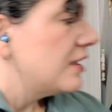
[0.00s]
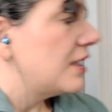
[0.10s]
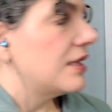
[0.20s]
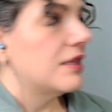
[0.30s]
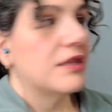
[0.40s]

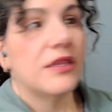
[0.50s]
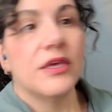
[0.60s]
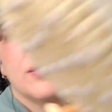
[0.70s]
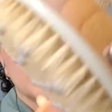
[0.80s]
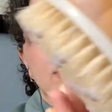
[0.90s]
that
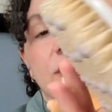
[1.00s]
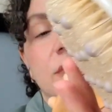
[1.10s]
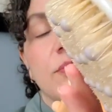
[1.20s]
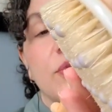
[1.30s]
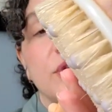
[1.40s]
the
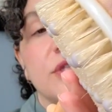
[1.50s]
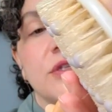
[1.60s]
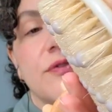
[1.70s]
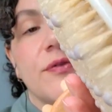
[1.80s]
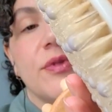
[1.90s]

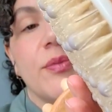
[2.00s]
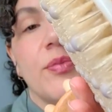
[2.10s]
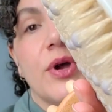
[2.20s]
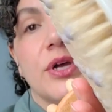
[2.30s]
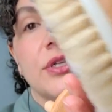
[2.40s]
bristles from the
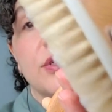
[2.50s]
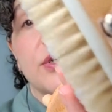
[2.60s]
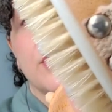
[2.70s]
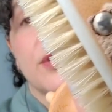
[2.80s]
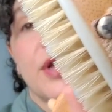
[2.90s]

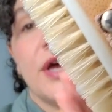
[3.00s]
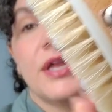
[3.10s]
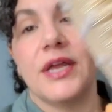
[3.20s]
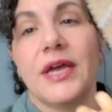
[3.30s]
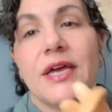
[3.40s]
brush are
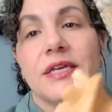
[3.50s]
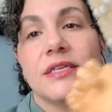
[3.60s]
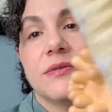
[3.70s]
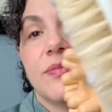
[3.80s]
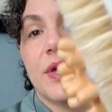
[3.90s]
not
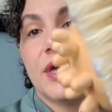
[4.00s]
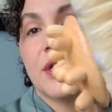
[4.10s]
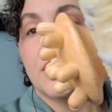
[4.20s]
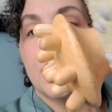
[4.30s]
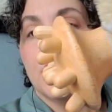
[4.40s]
as
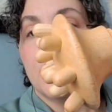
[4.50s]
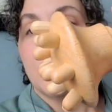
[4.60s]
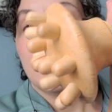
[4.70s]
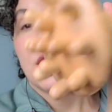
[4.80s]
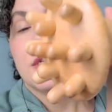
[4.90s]
big
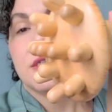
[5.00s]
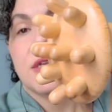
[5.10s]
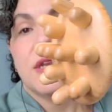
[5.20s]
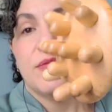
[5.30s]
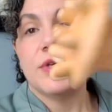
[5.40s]
as
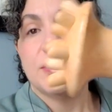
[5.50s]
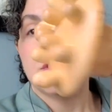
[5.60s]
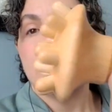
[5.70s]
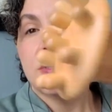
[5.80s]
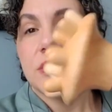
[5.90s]
the nubbies.
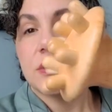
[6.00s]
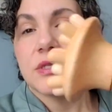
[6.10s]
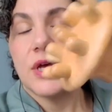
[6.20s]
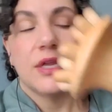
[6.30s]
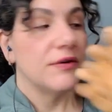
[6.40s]
So this
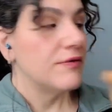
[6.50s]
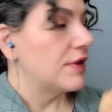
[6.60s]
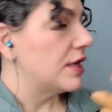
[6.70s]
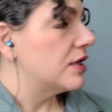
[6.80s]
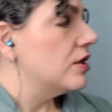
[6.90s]
is kind of
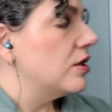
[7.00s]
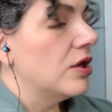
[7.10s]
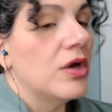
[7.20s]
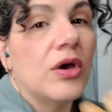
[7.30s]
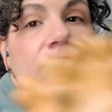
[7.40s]
like
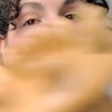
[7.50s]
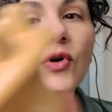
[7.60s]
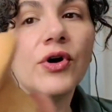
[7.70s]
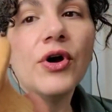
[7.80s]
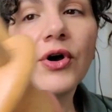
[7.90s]
a
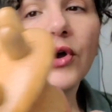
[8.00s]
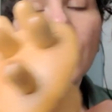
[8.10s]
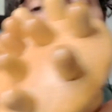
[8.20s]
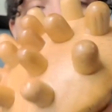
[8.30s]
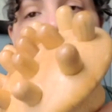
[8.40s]
more
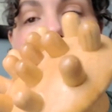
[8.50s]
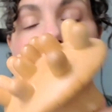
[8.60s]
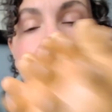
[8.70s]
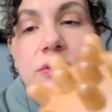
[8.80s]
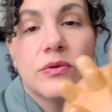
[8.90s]
hard
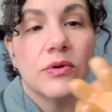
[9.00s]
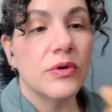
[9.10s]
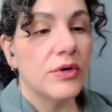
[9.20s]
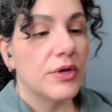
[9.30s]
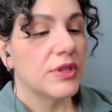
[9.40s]

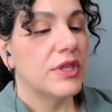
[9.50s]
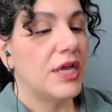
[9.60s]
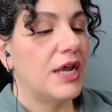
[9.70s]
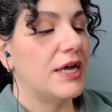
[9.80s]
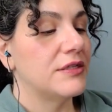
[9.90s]
tool
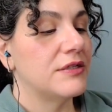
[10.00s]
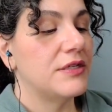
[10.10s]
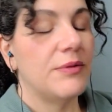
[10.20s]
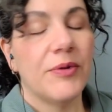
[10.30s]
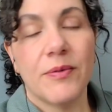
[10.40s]
that has
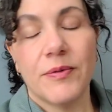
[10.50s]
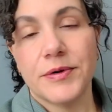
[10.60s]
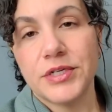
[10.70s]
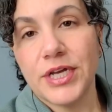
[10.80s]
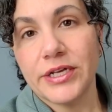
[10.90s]
deeper
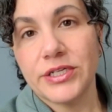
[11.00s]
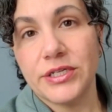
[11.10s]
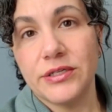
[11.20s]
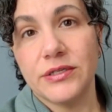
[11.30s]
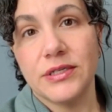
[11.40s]

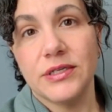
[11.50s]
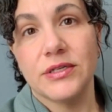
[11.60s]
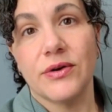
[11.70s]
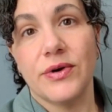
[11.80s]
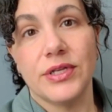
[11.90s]
projections,
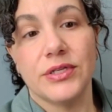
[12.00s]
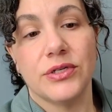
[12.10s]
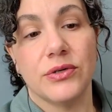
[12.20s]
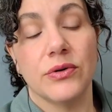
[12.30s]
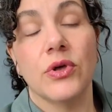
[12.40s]
is going
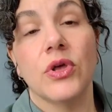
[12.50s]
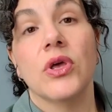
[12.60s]
to